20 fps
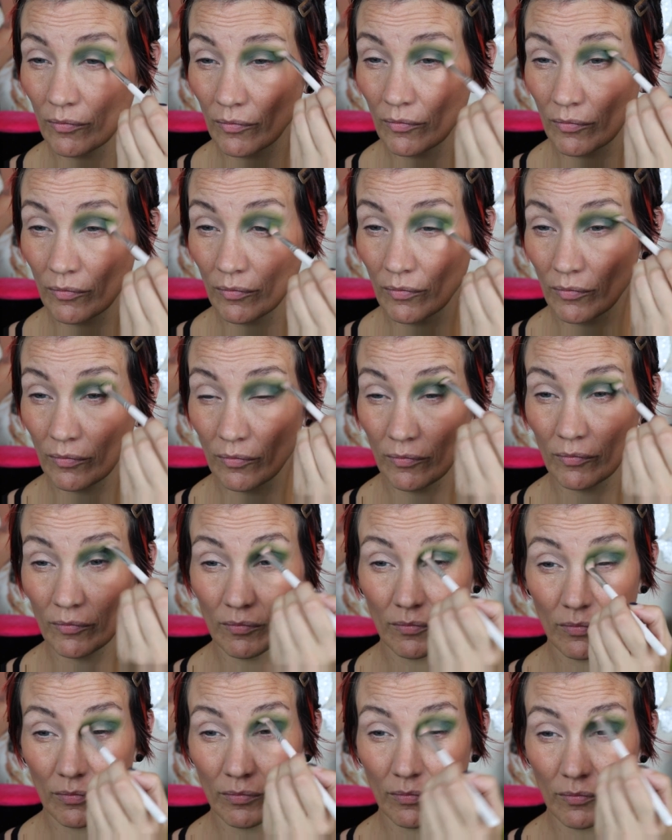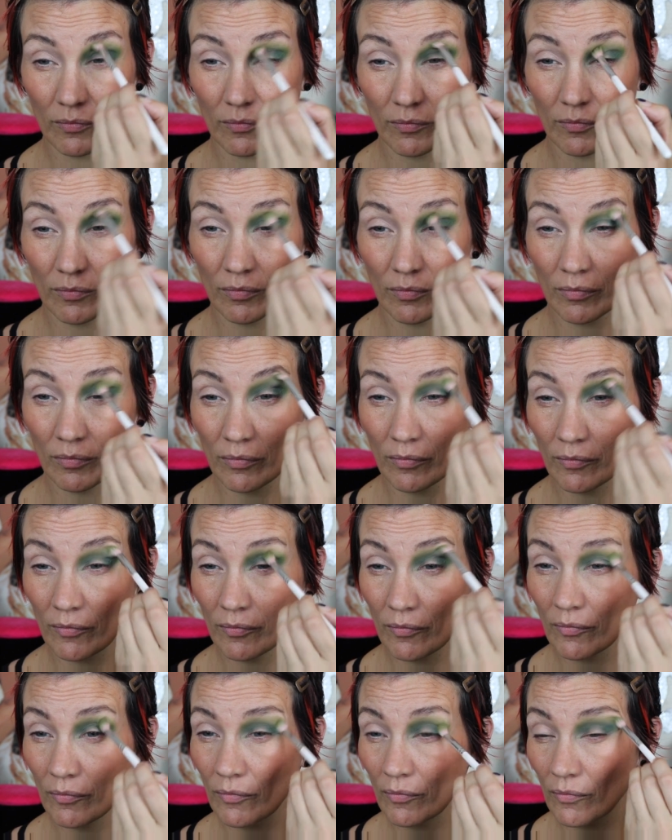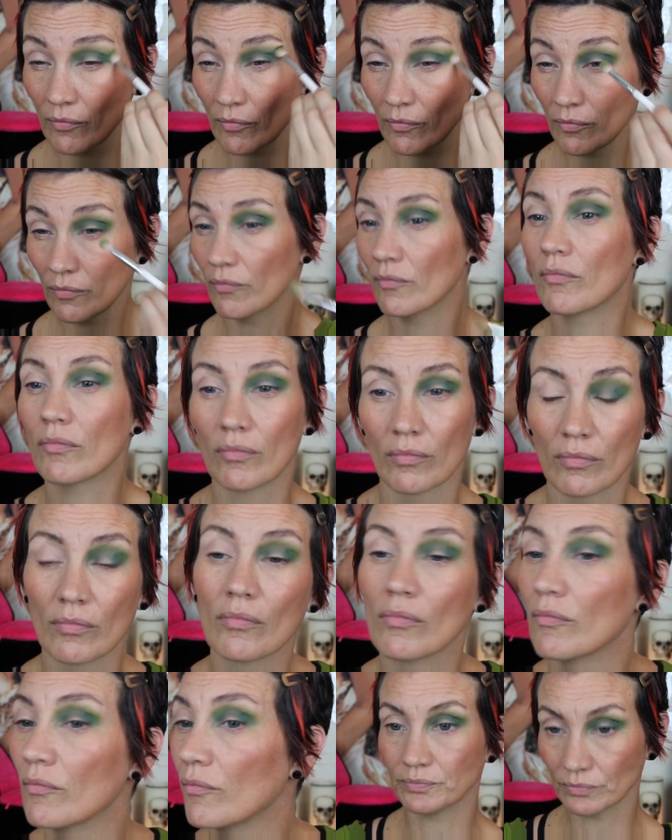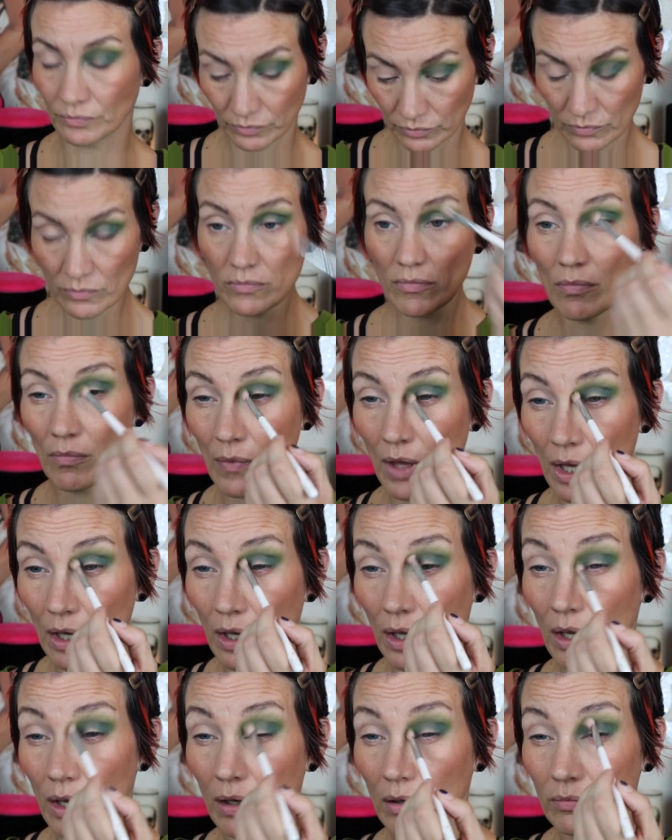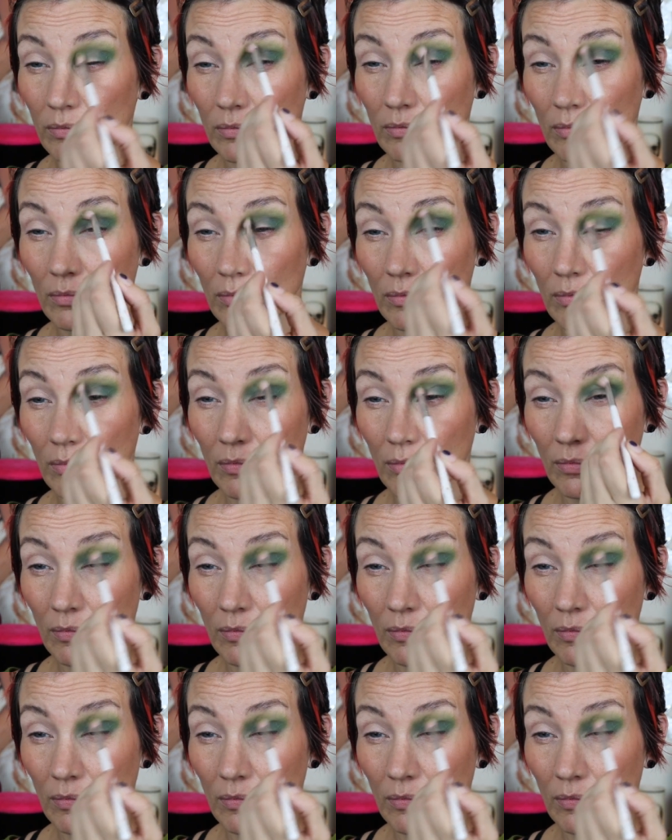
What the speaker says: Nobody speaks.